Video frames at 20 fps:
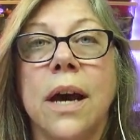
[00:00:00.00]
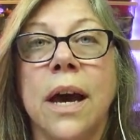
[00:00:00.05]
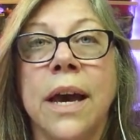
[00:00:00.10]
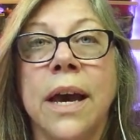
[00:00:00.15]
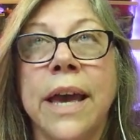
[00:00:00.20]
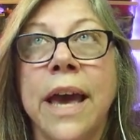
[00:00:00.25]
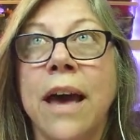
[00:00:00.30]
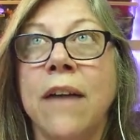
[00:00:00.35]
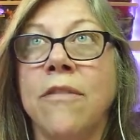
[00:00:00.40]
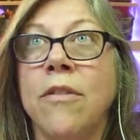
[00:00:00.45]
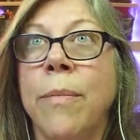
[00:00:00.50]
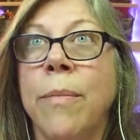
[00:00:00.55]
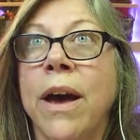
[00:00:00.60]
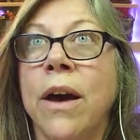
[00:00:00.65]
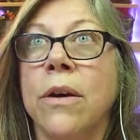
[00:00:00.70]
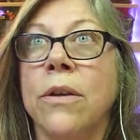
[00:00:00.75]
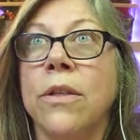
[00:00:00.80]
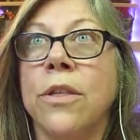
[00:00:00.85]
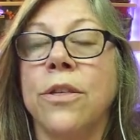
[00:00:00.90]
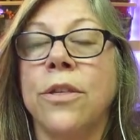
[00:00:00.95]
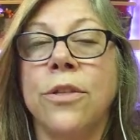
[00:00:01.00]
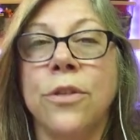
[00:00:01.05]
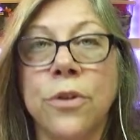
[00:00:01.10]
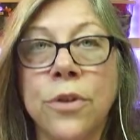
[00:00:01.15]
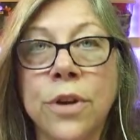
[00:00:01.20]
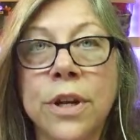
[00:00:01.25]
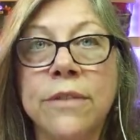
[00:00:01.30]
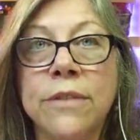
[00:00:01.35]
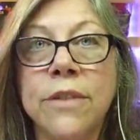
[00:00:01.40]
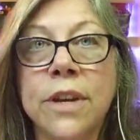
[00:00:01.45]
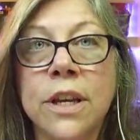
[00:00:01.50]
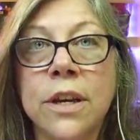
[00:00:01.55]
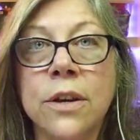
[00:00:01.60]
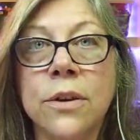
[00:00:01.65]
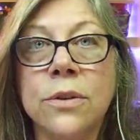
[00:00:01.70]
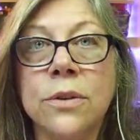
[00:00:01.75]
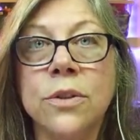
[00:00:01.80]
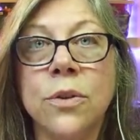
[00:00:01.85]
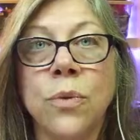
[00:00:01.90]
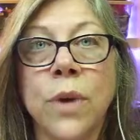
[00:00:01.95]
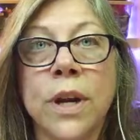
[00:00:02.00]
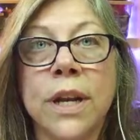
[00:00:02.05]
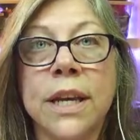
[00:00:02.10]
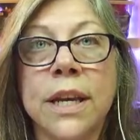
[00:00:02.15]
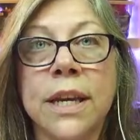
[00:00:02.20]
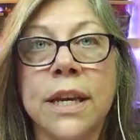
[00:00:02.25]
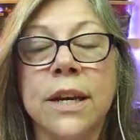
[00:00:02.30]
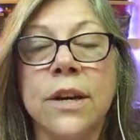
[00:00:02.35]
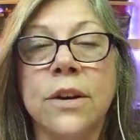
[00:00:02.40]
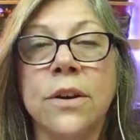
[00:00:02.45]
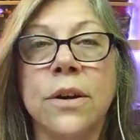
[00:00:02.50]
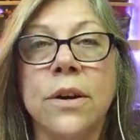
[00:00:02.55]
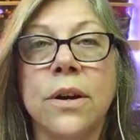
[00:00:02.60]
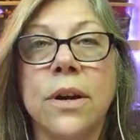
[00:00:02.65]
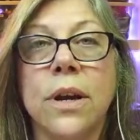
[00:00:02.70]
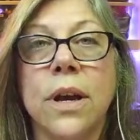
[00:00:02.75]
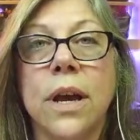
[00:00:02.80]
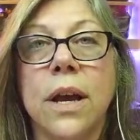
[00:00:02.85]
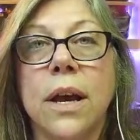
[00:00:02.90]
I have about 30 videos already here